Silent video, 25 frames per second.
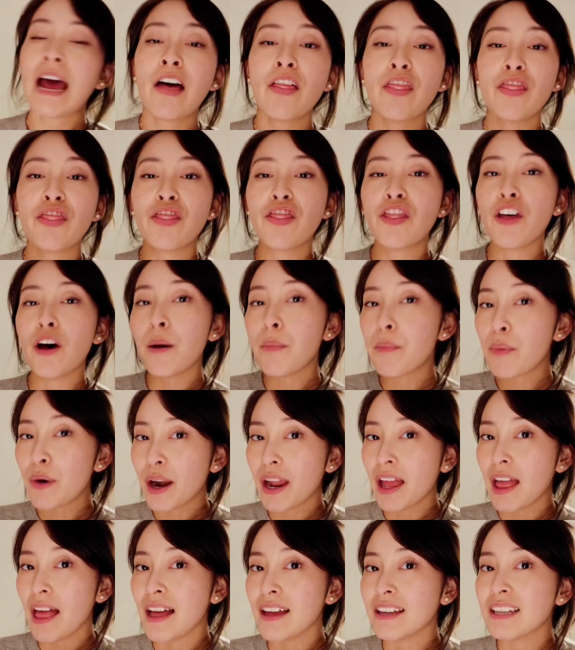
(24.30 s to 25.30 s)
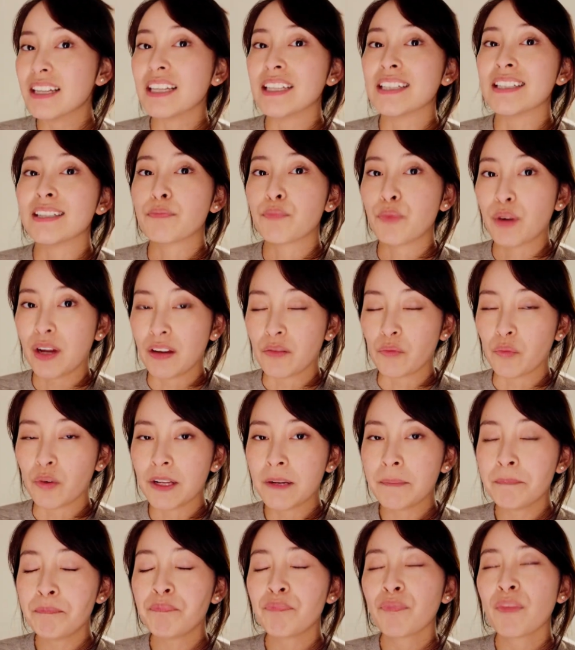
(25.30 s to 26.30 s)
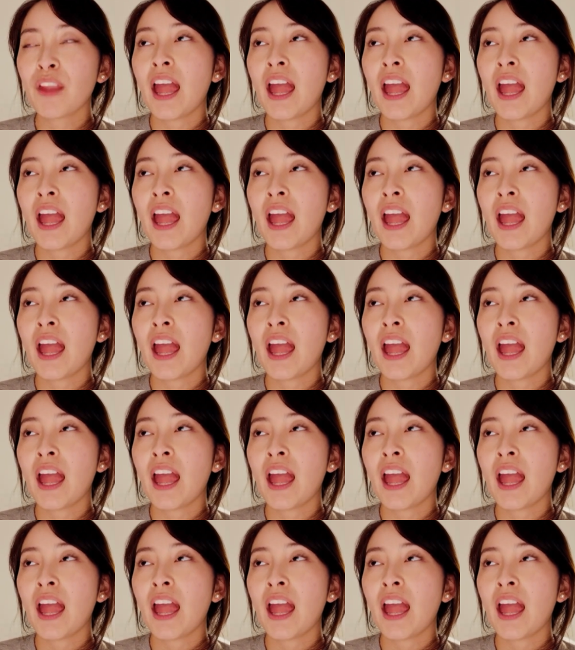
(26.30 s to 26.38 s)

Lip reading: The brand is Branwyn.